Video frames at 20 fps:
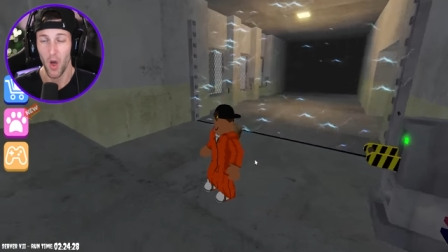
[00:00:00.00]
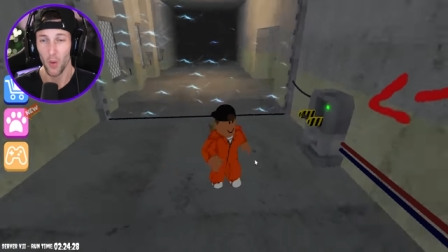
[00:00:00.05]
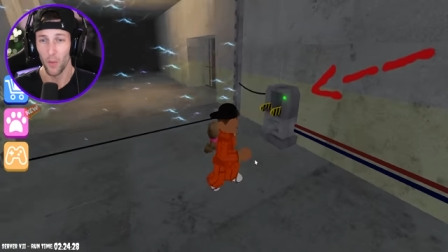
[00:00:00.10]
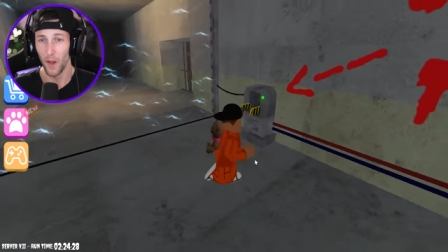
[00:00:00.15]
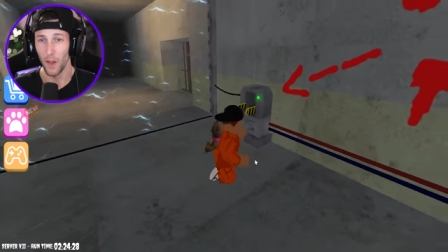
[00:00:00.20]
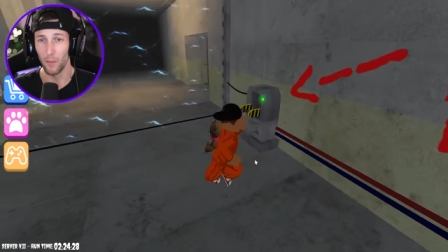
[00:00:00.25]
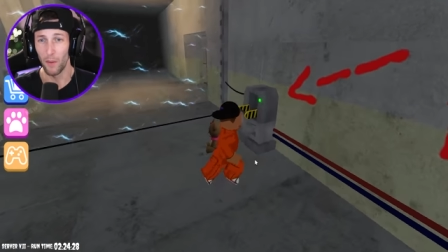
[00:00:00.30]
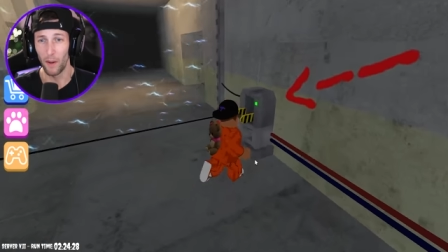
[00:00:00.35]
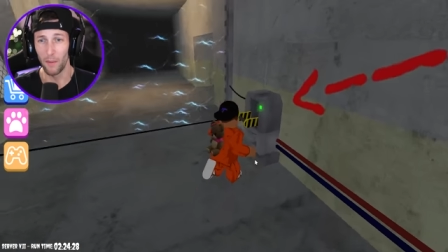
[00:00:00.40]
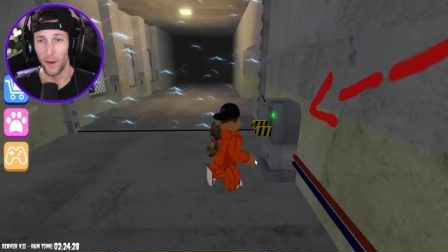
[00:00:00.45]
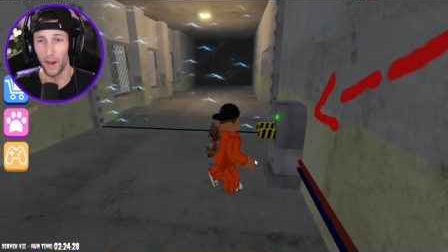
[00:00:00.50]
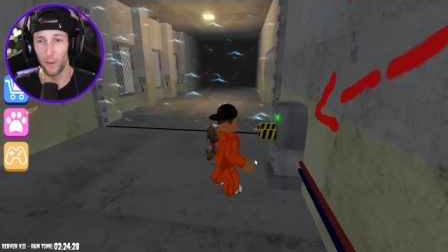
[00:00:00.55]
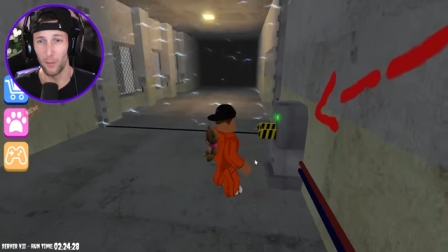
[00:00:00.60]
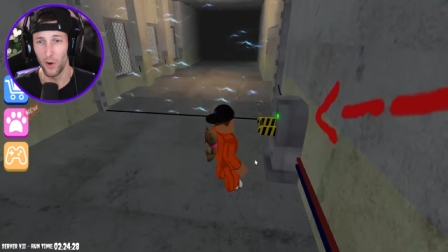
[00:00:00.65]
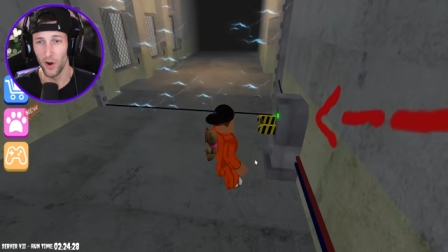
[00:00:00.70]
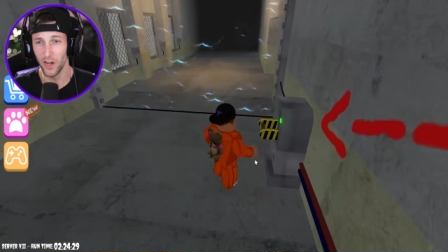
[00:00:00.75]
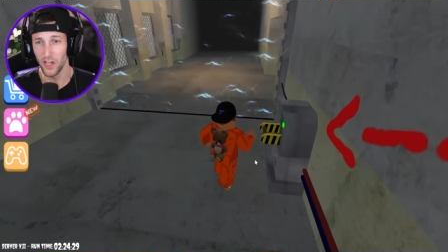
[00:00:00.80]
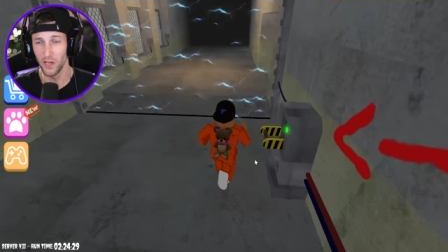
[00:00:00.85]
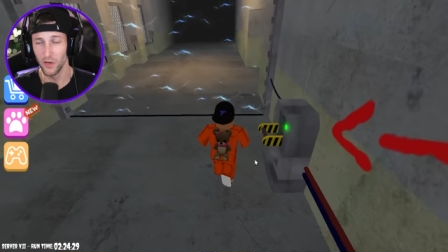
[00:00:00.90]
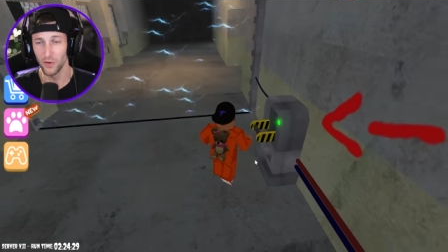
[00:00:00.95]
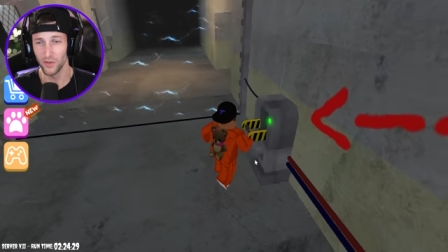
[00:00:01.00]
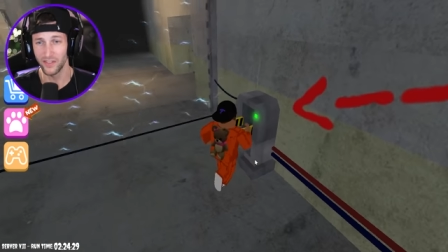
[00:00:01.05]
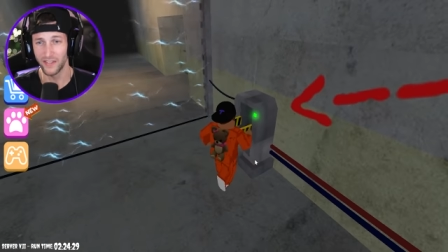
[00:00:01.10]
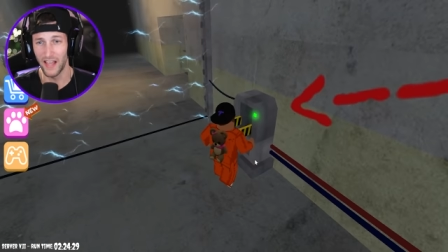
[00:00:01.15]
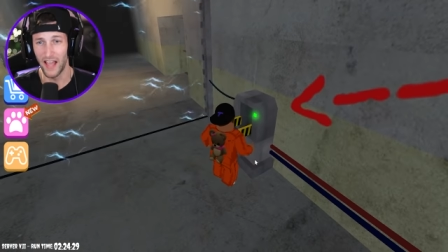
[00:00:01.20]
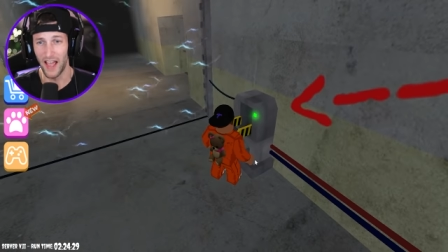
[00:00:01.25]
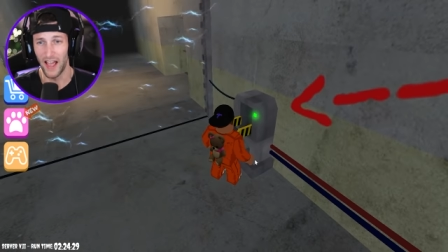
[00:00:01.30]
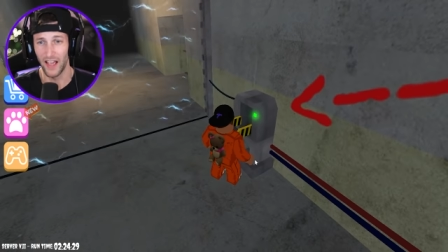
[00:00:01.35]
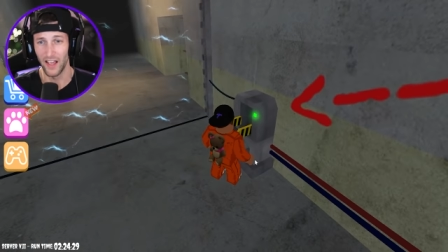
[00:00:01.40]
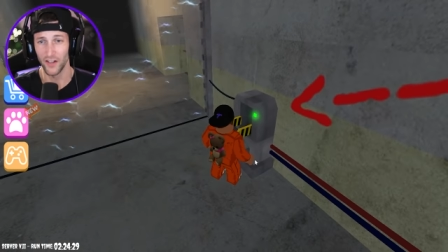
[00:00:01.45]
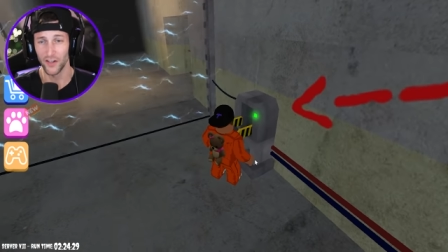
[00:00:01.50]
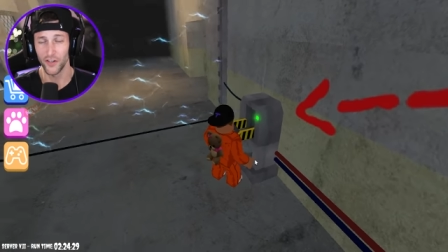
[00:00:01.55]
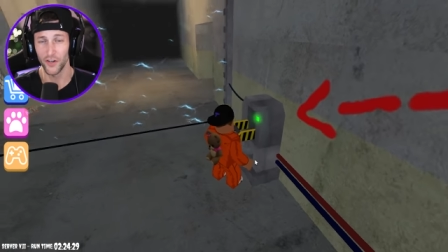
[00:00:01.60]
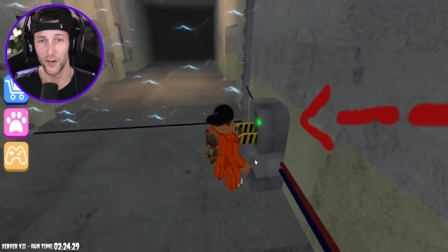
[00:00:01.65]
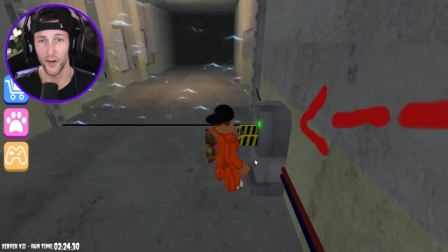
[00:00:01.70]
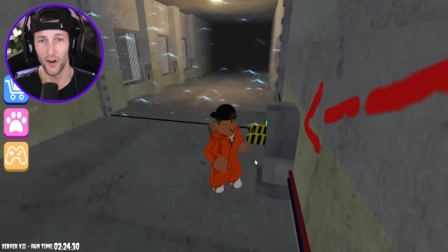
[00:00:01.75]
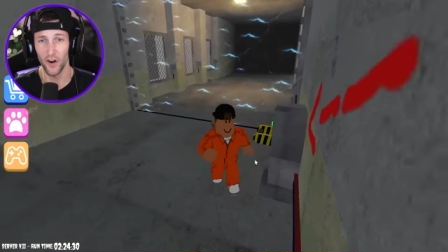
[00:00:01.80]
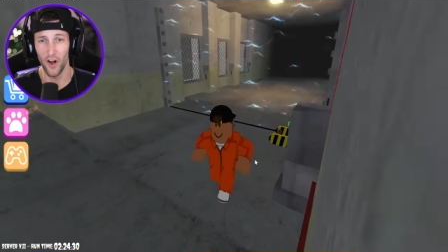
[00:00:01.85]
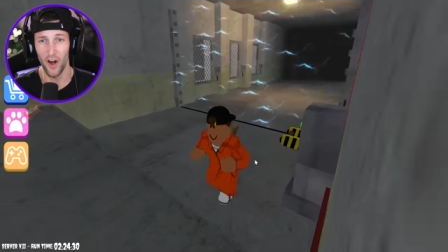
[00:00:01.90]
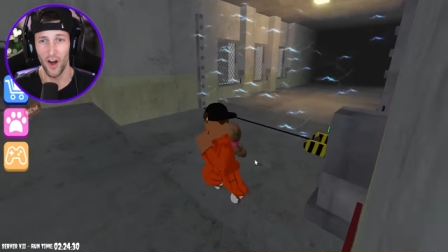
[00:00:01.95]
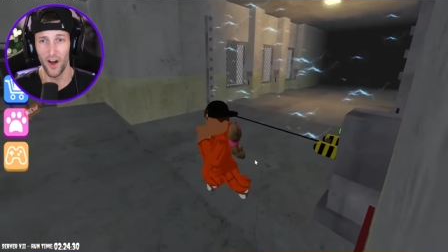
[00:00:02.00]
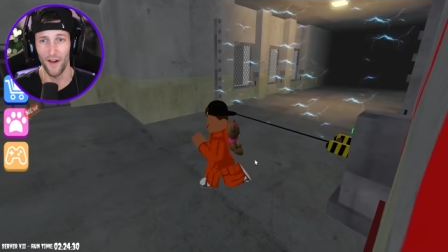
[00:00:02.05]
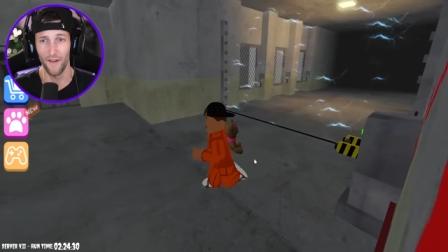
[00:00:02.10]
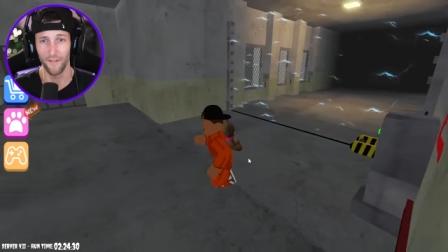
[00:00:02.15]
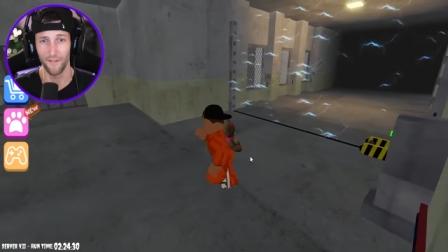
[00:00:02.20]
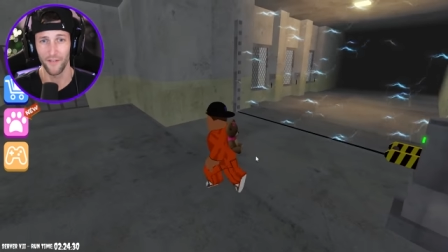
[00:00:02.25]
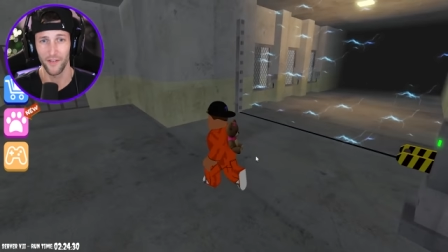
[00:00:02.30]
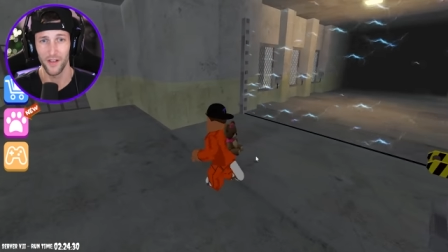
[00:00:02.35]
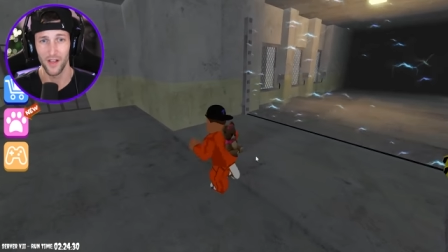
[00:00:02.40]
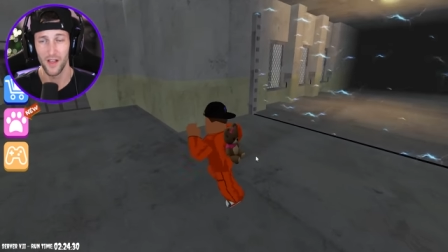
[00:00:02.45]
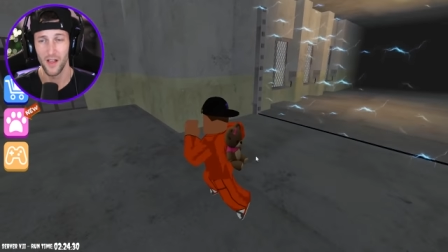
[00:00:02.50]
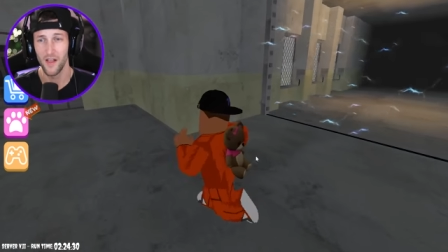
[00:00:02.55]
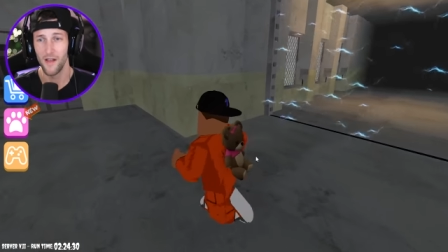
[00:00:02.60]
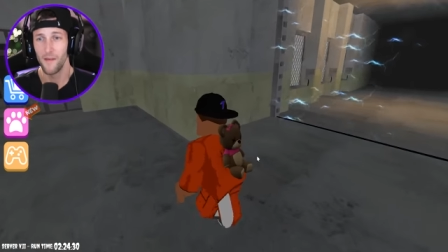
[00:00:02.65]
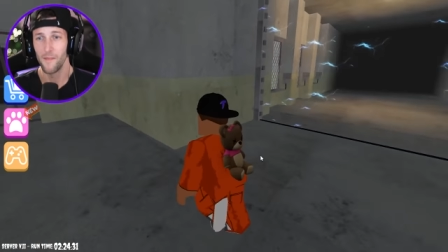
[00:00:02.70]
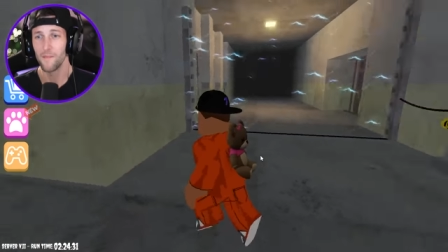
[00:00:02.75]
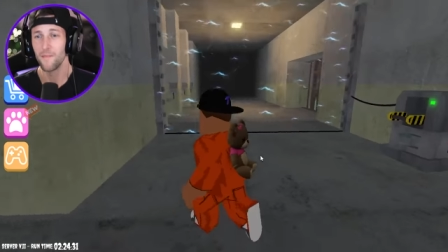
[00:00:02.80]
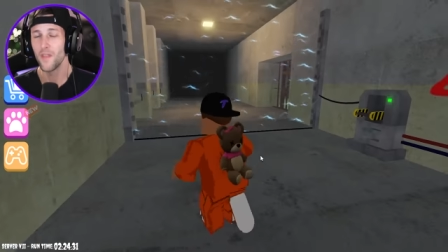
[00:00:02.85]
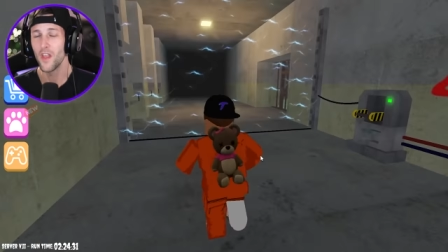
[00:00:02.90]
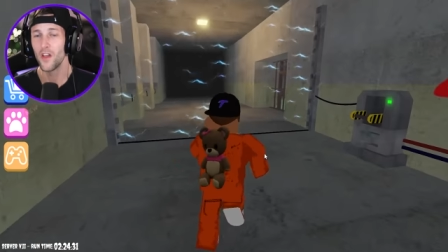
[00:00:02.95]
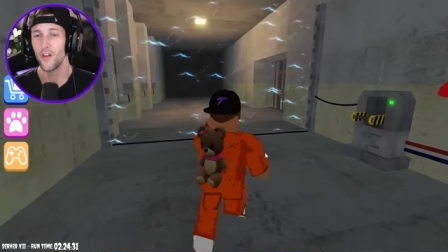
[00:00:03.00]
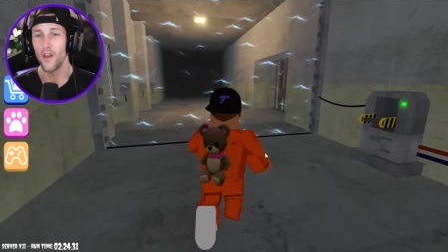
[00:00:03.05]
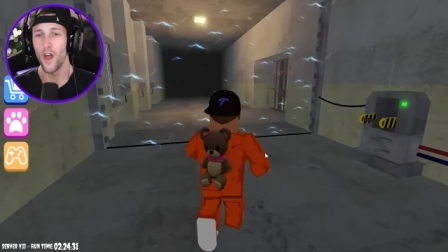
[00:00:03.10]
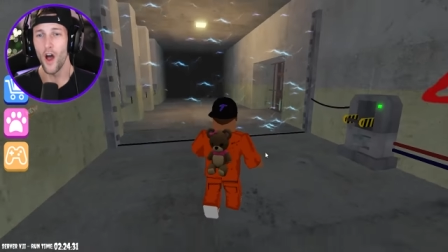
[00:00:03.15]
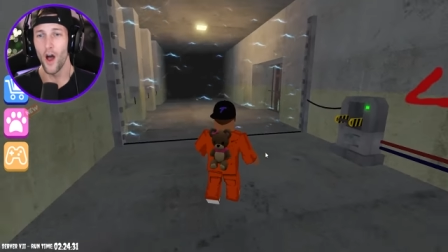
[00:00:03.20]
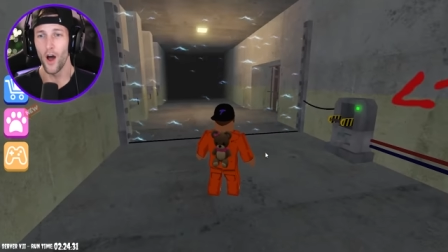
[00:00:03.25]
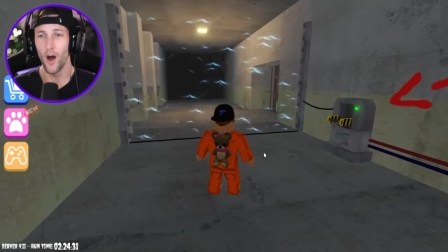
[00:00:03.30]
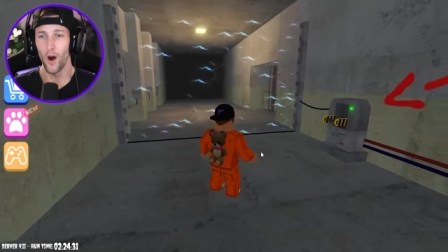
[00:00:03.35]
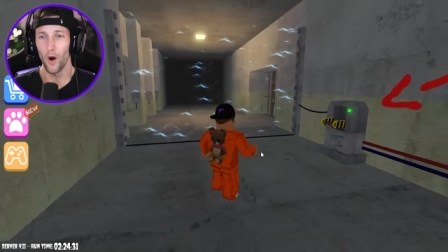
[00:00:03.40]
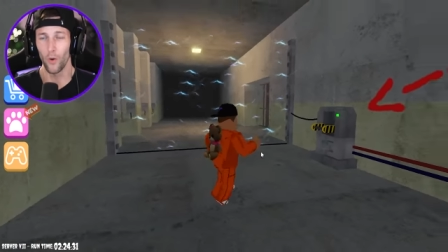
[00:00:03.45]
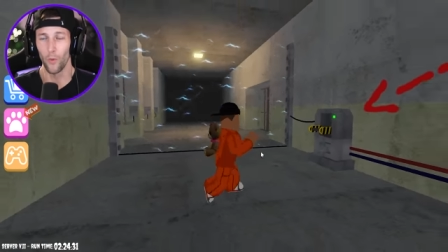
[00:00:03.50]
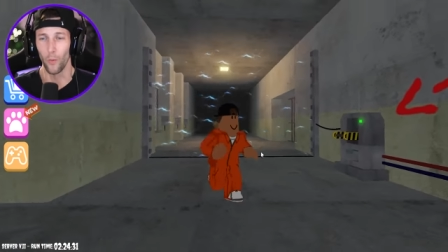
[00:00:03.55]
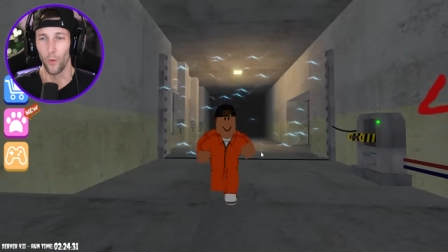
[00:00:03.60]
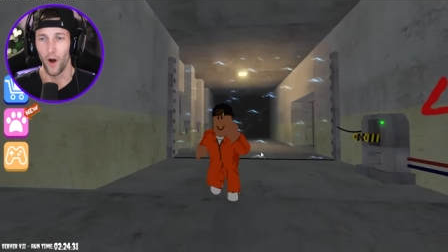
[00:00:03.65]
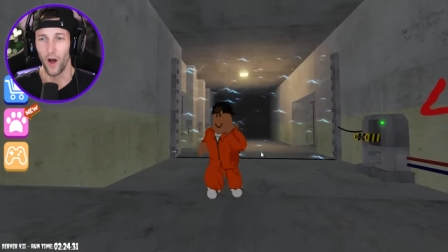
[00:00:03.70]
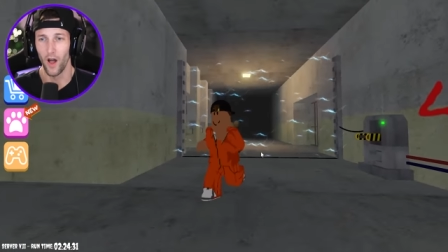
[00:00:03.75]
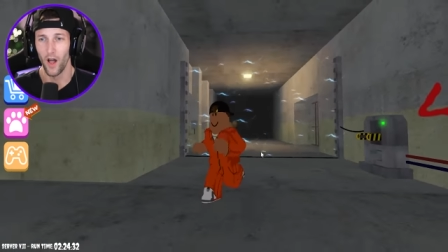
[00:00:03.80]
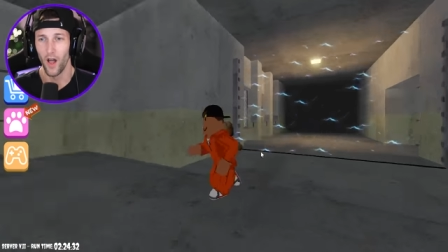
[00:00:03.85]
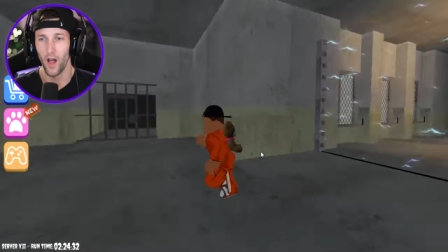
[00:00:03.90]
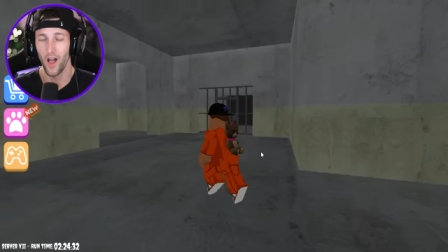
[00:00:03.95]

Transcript: Wait, why would I want to use that? Turn it off. No.